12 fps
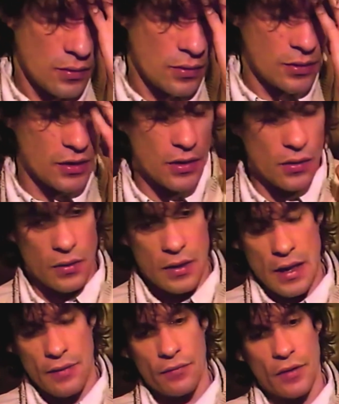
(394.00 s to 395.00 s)
you know,
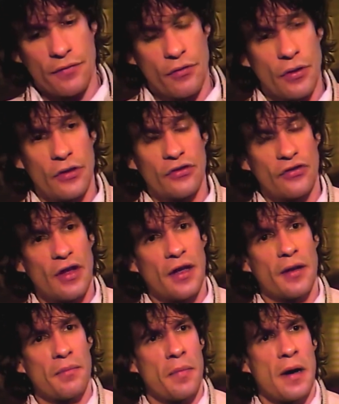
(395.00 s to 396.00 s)
gotten rid of Chris
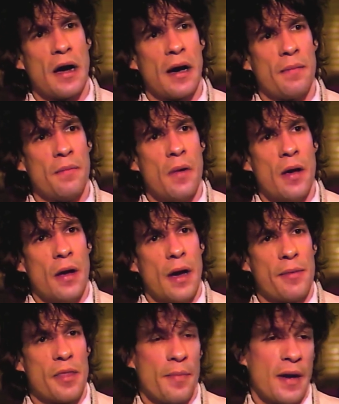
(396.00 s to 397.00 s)
and Bob, I
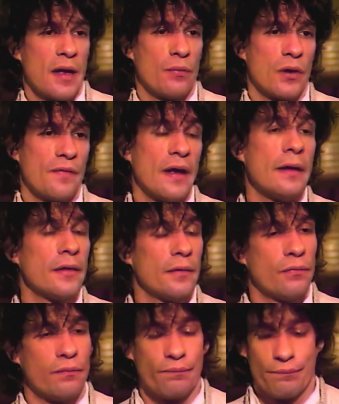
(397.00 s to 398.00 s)
mean, the band would have ended